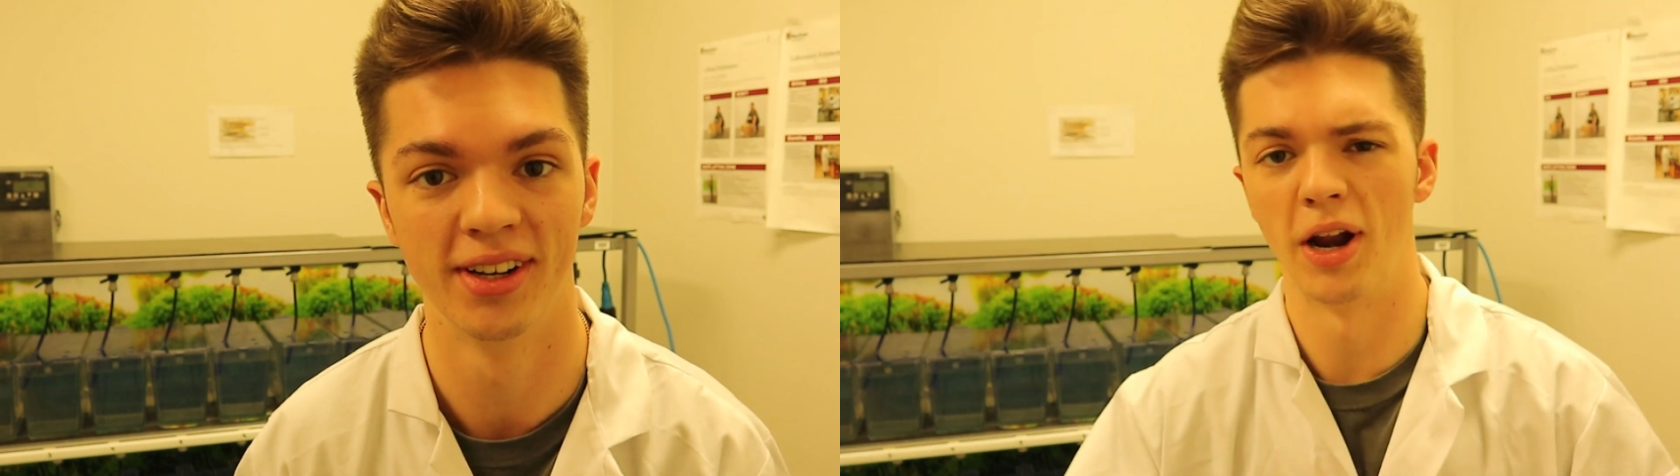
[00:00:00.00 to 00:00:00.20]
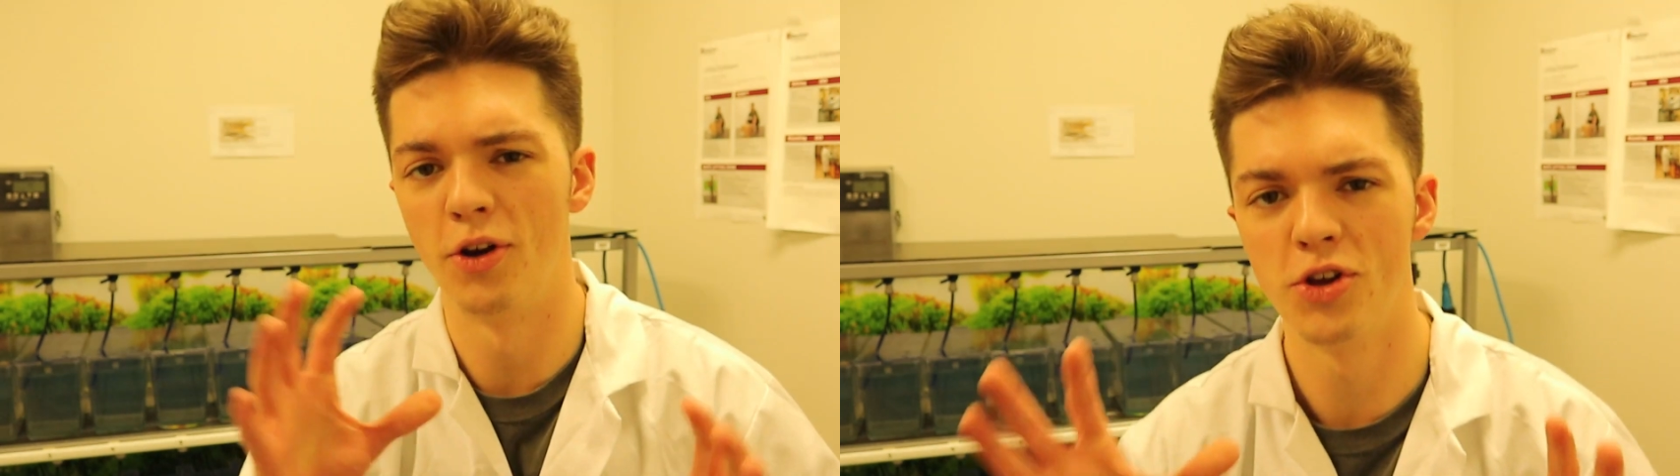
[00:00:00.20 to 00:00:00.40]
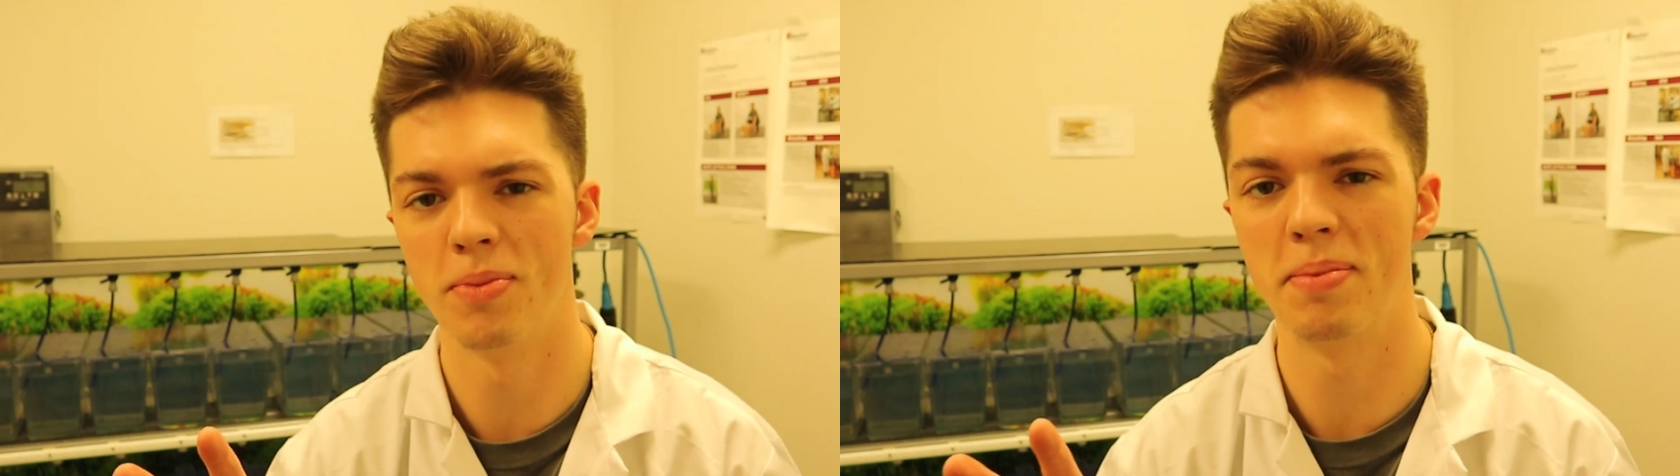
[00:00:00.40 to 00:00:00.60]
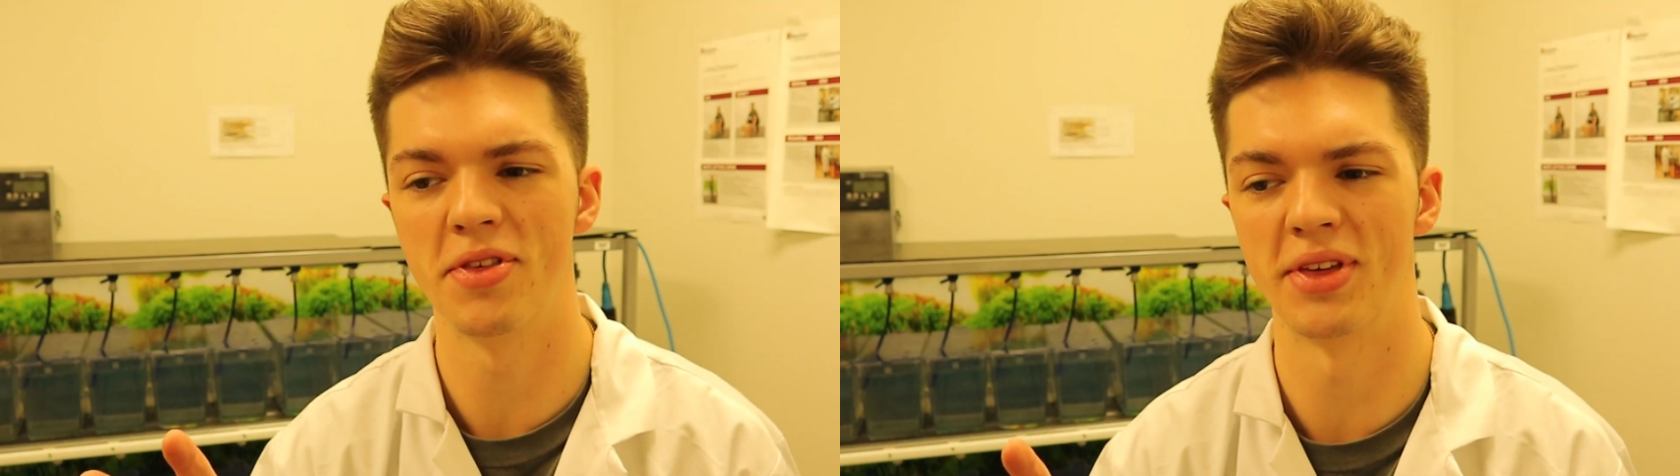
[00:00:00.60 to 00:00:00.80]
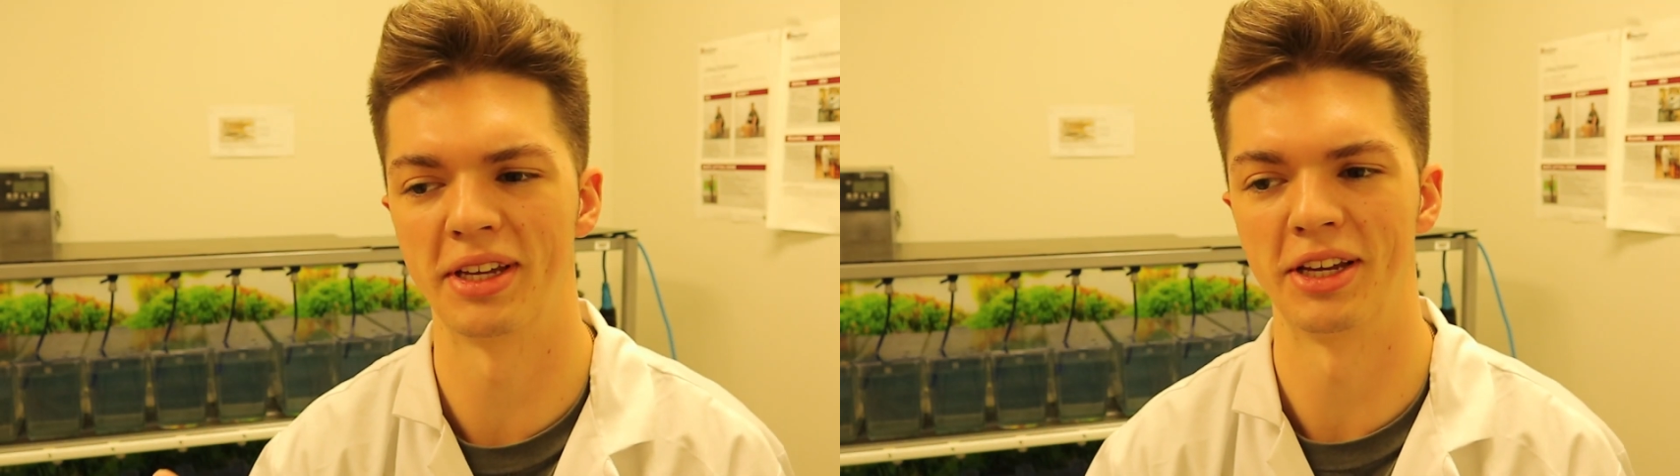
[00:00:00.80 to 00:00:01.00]
But I know you might
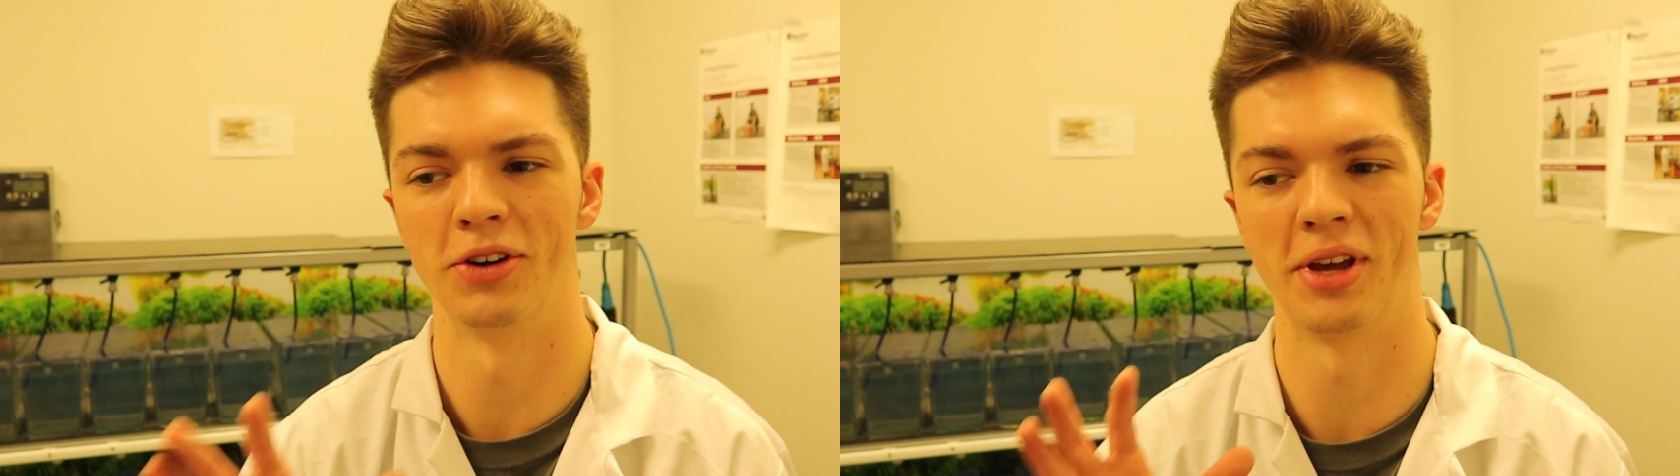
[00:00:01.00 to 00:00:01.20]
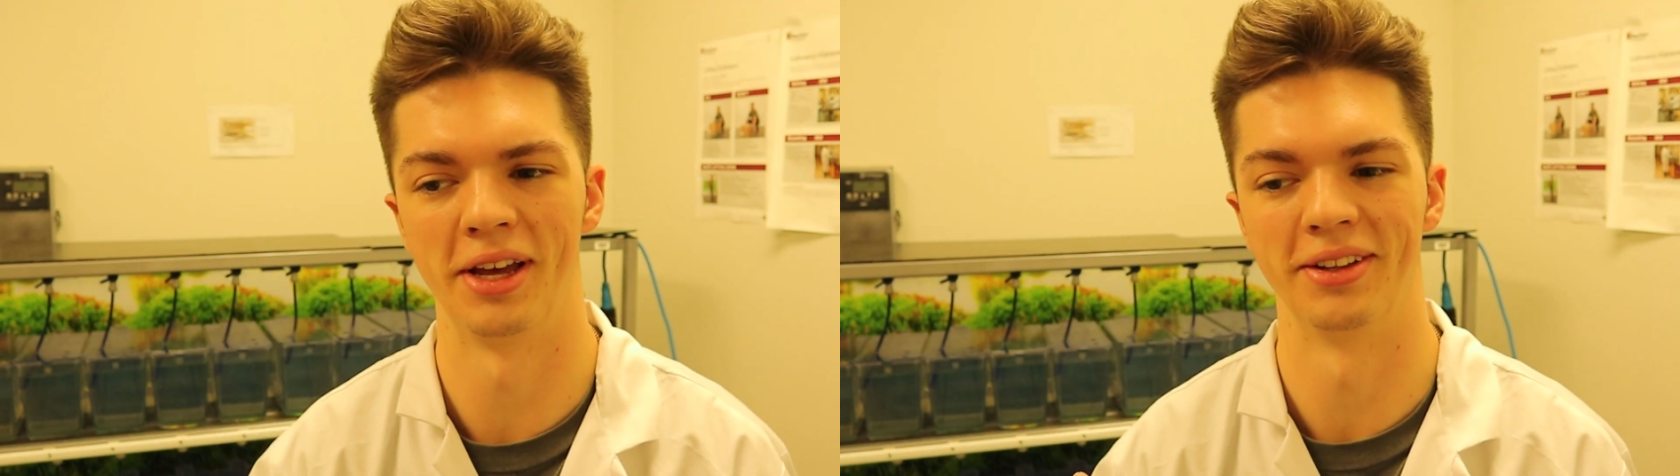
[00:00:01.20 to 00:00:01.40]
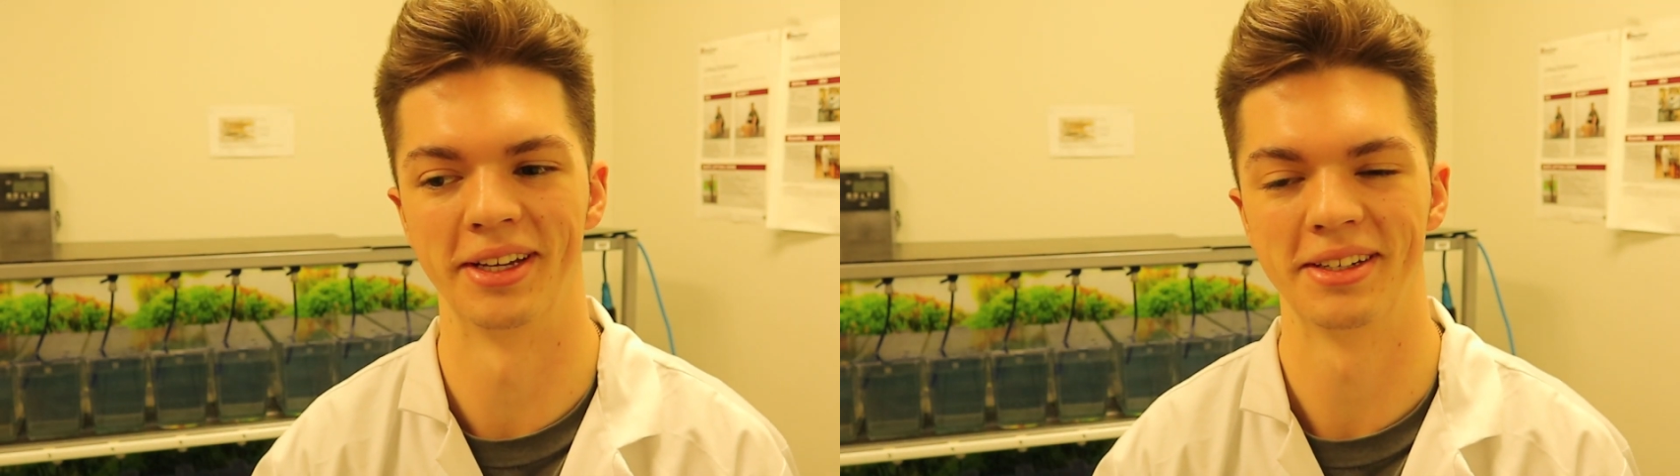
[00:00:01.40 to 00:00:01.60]
be thinking, okay,